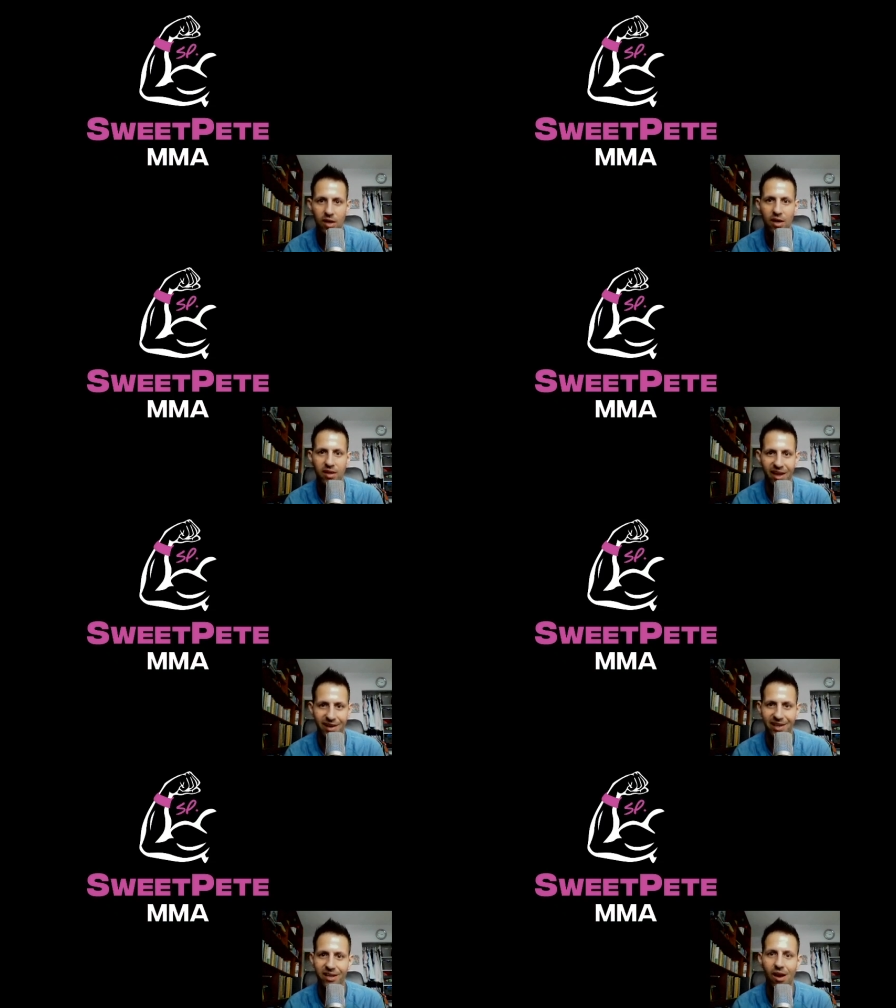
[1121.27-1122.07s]
that
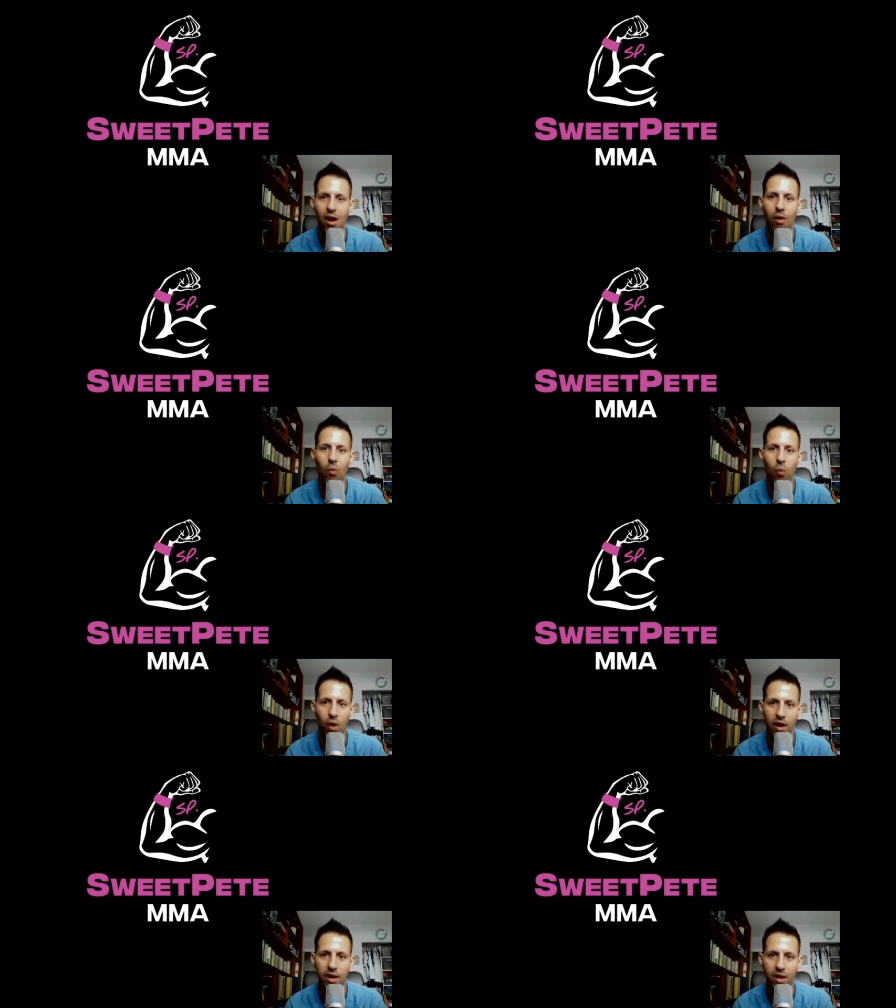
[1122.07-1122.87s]
he
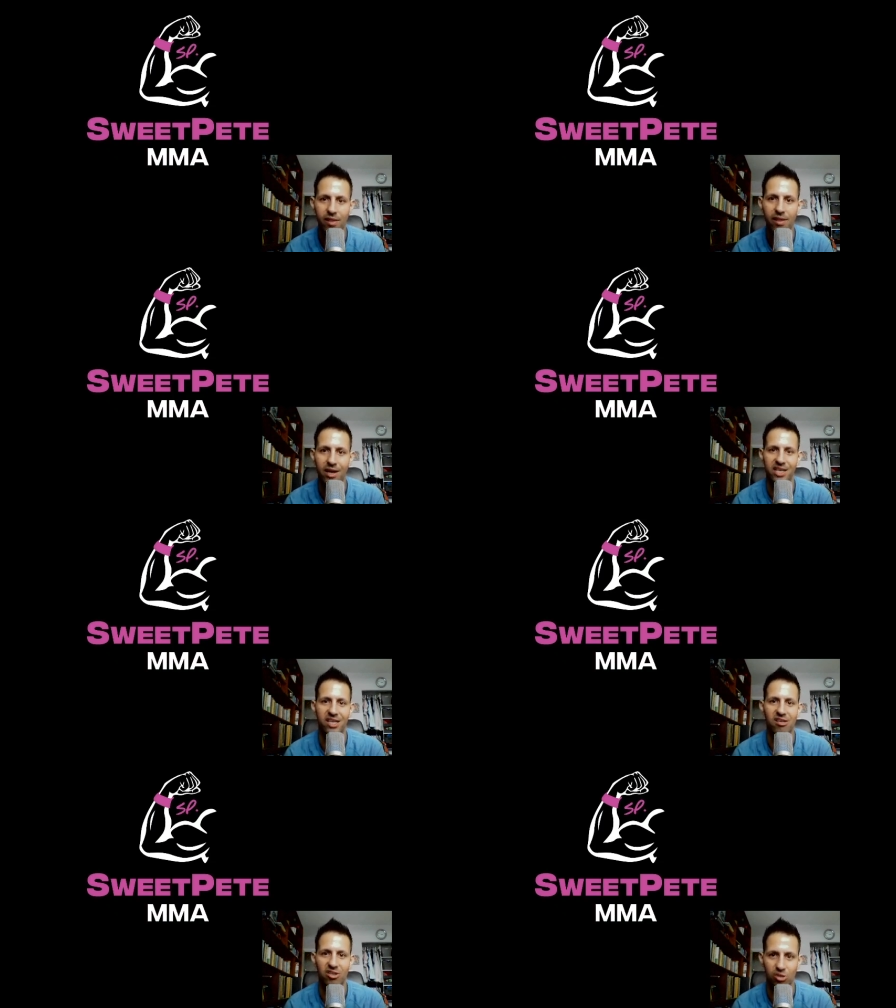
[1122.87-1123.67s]
won, that he
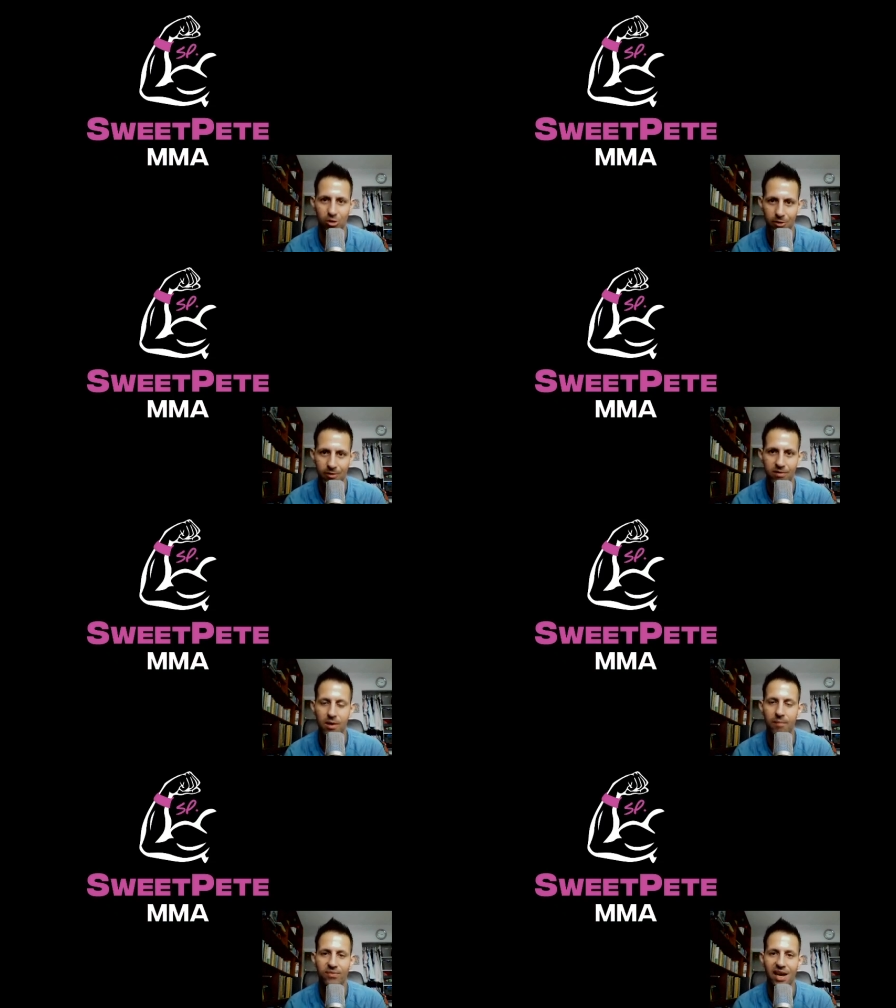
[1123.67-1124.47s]
deserved,
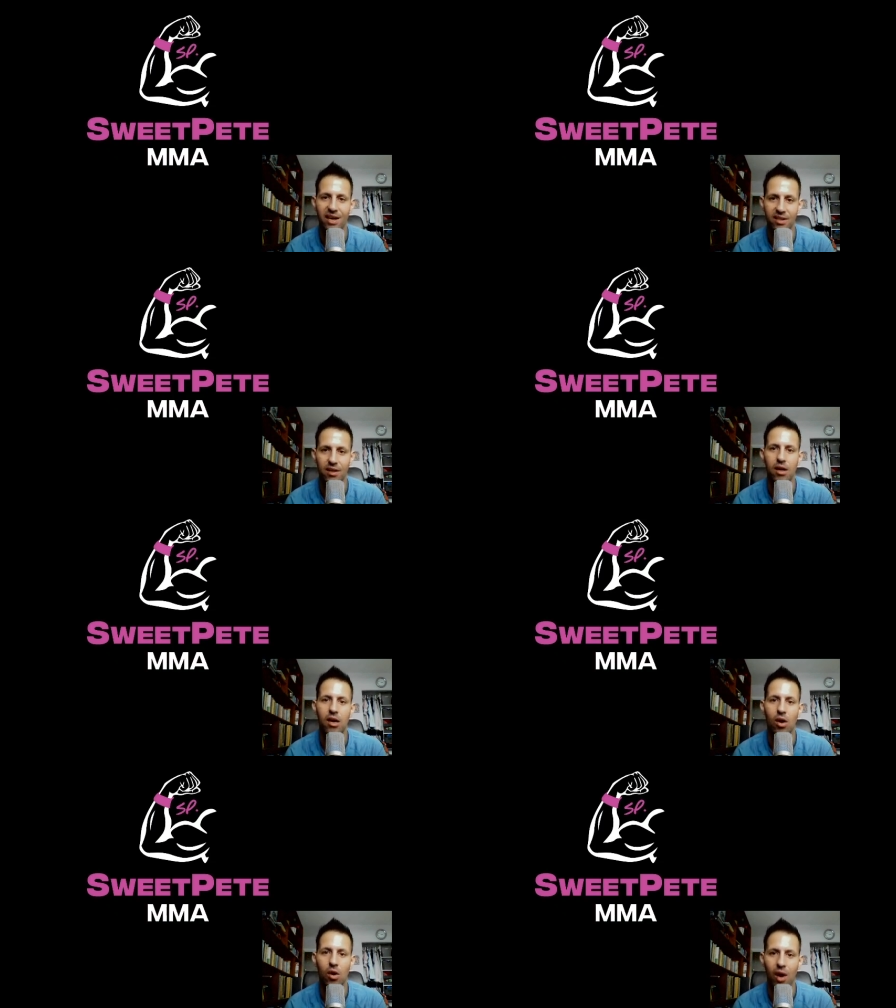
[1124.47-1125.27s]
that he
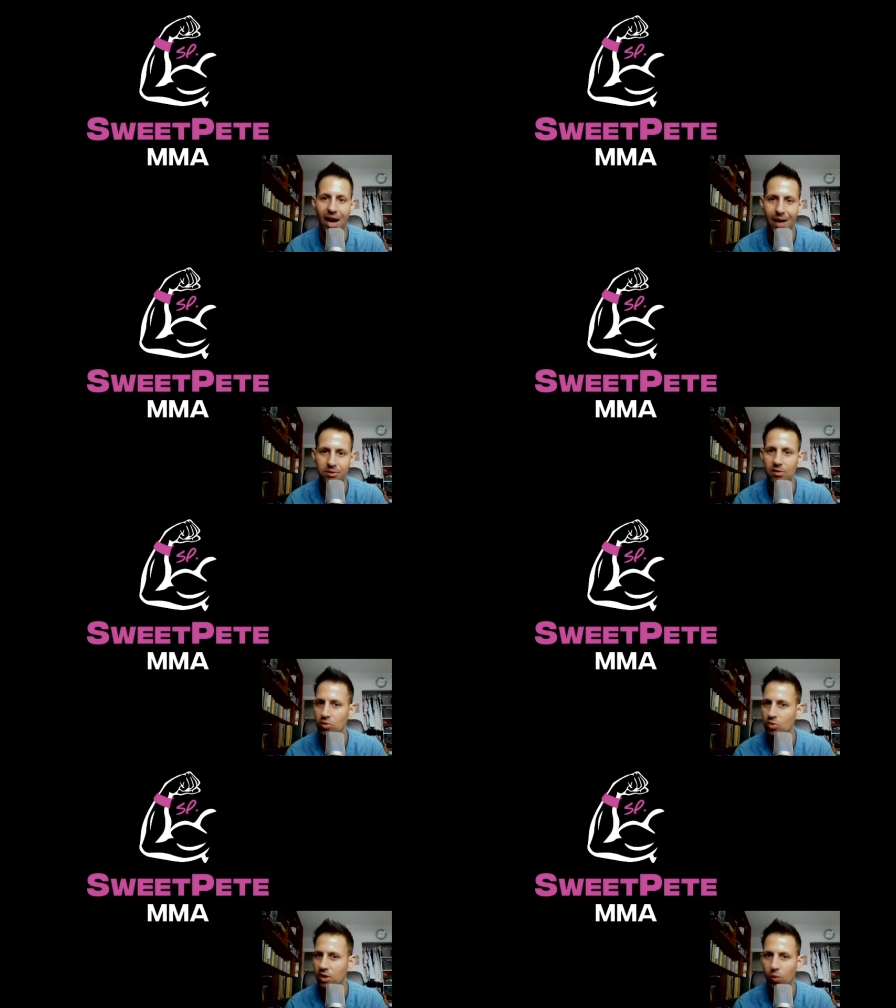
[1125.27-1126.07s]

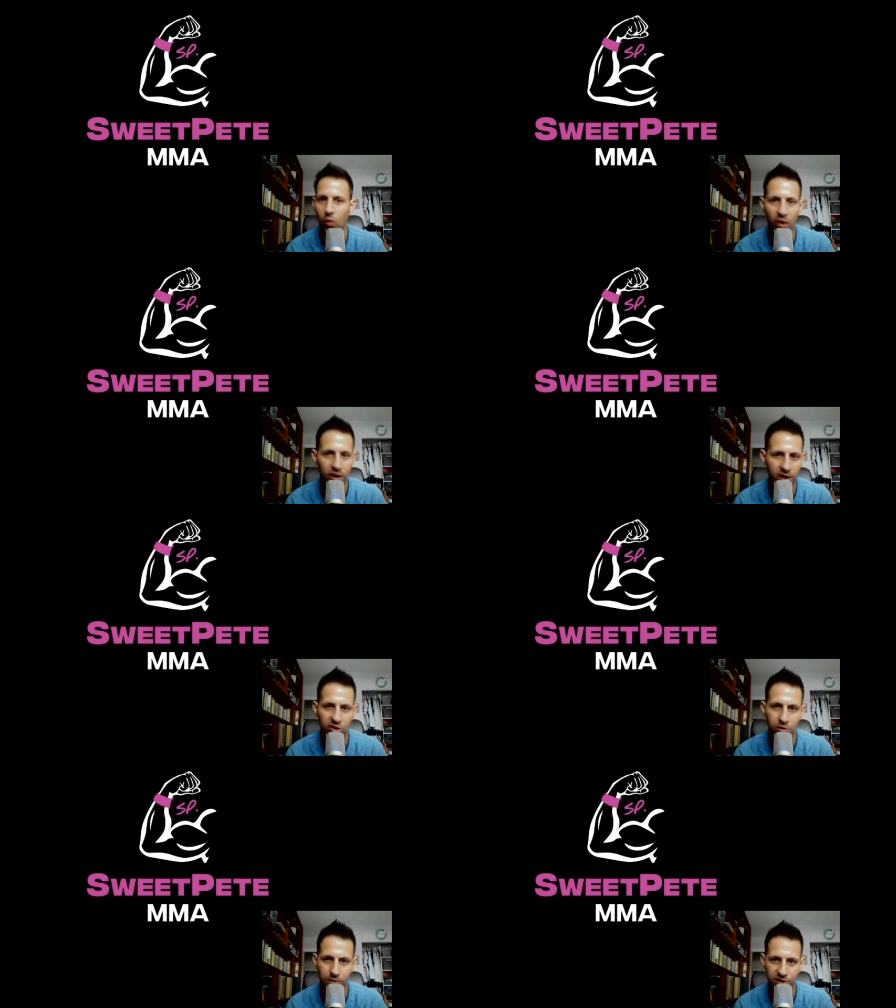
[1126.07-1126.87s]
absolutely
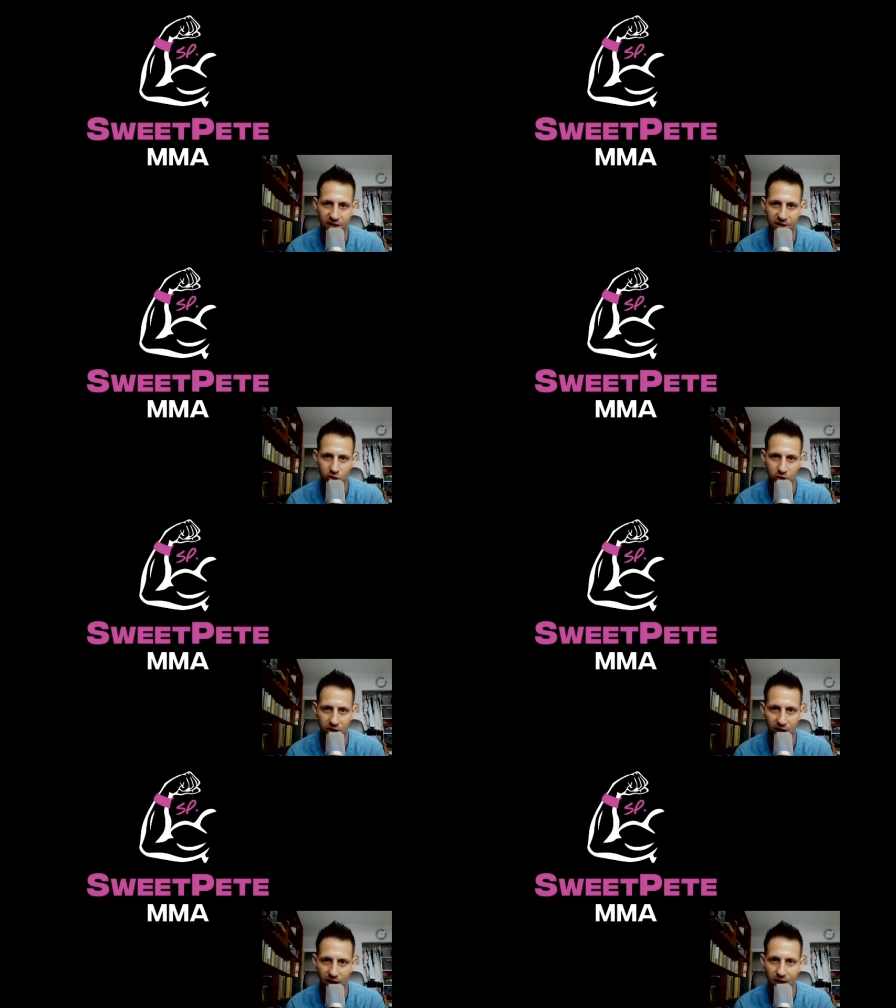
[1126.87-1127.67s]
100% should have
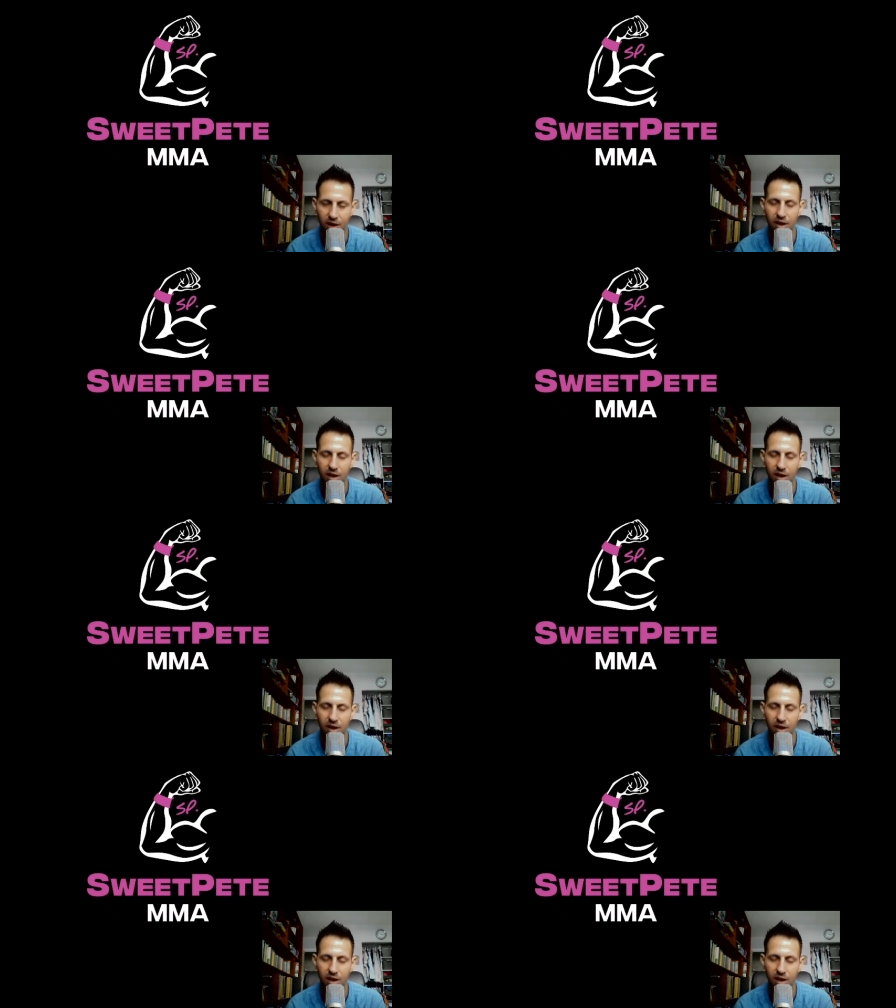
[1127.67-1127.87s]
got?